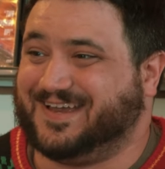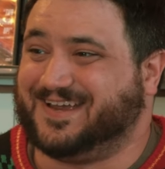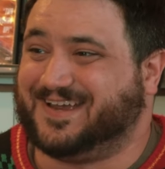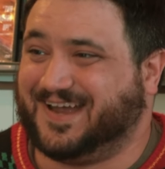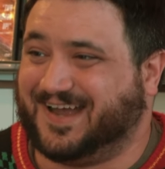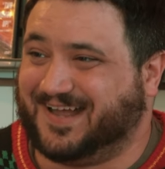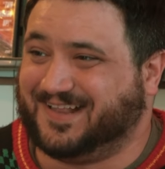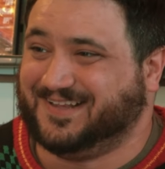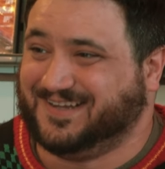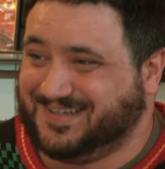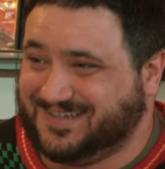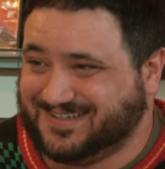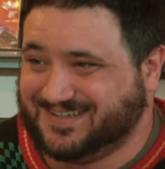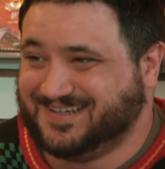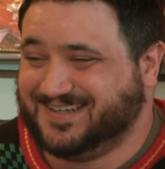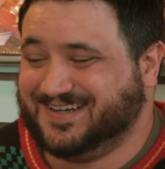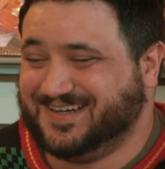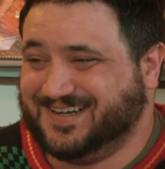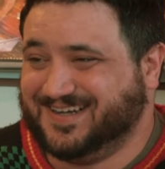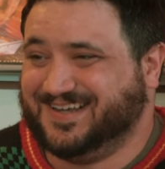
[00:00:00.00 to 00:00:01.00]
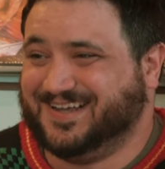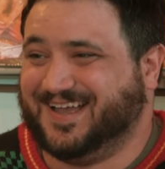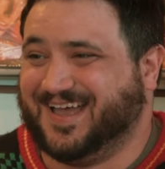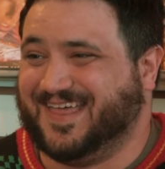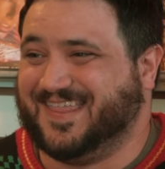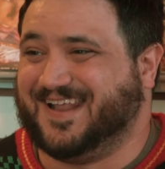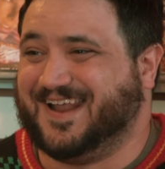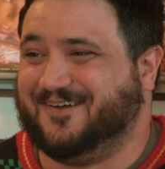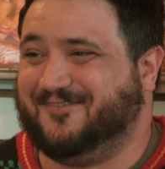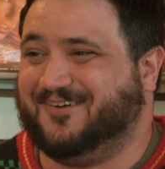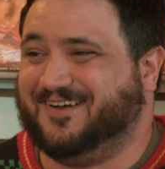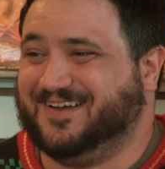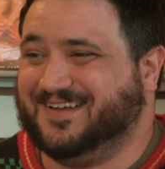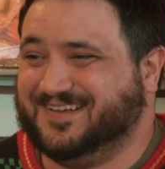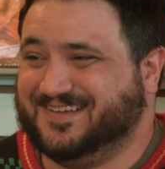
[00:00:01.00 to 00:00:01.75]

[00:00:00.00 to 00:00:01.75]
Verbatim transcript: in color. And How'd I, that